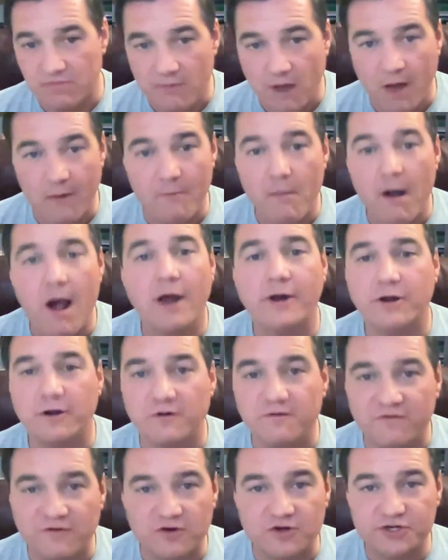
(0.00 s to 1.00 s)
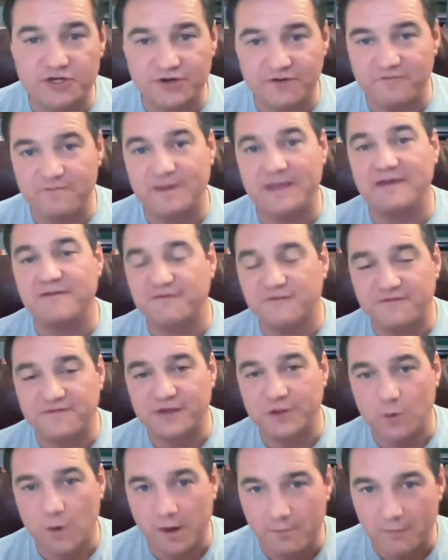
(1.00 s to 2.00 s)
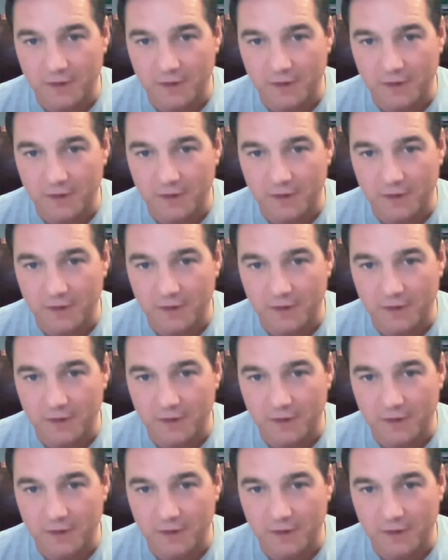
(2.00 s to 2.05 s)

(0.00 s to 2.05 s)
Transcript: a modern version of P-51